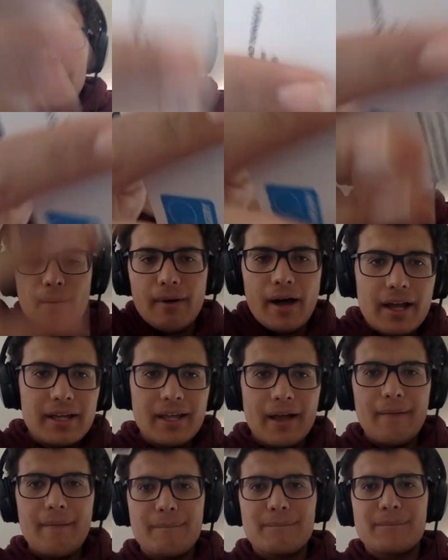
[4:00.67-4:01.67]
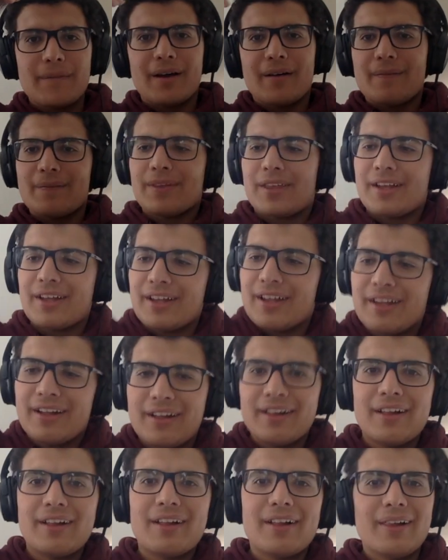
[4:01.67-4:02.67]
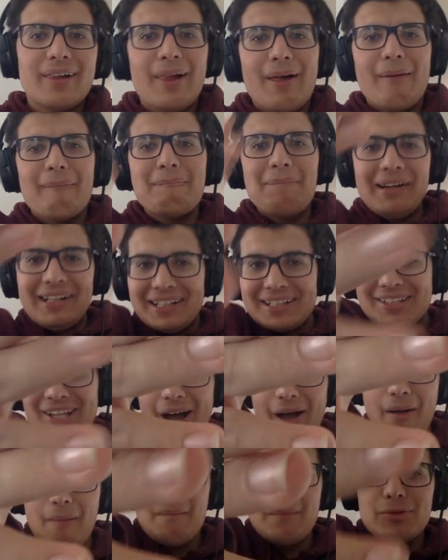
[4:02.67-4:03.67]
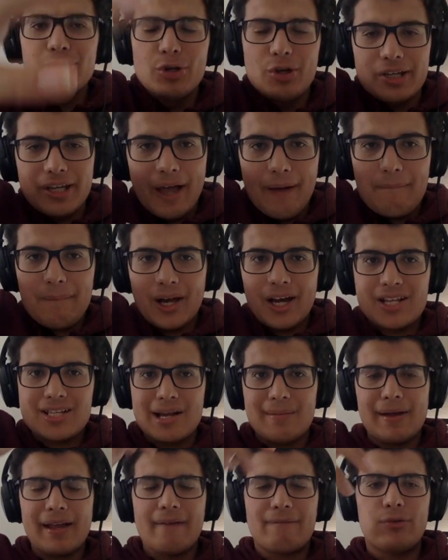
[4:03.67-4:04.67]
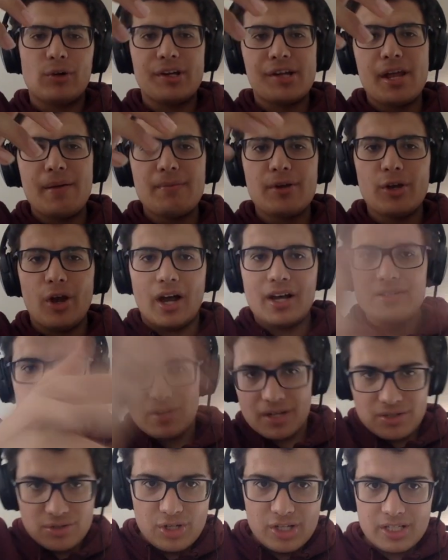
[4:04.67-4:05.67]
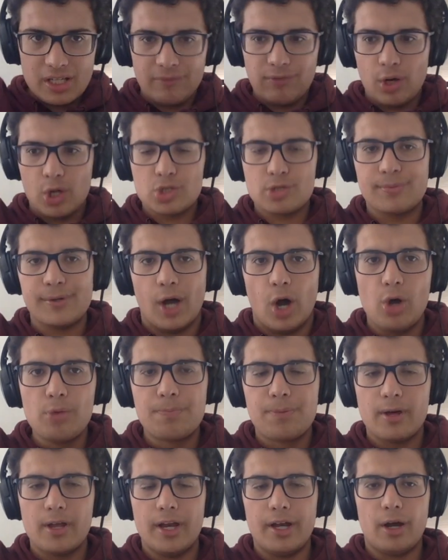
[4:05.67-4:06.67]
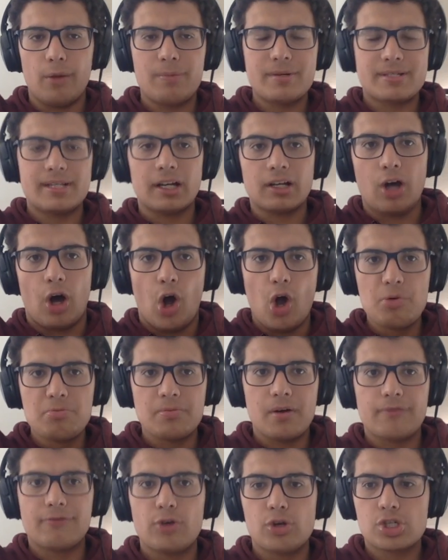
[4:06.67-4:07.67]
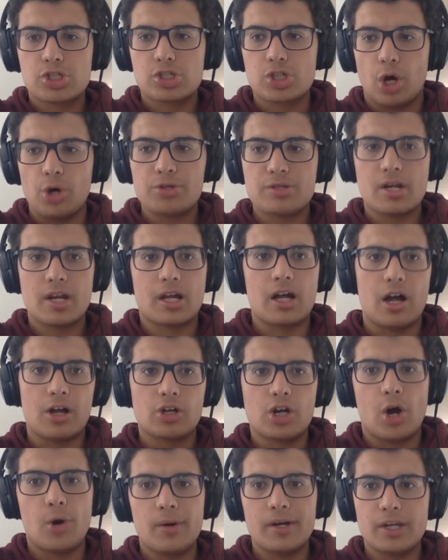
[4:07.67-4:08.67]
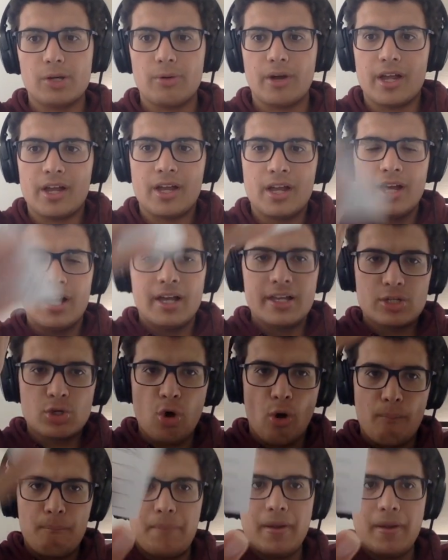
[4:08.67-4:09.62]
By the time I get what's wrong with Qdos? By the time you get, by the time I get fully immunised, New South Wales will be open, and I'll be stuck at home with my first dose, and I can't go anywhere. It's called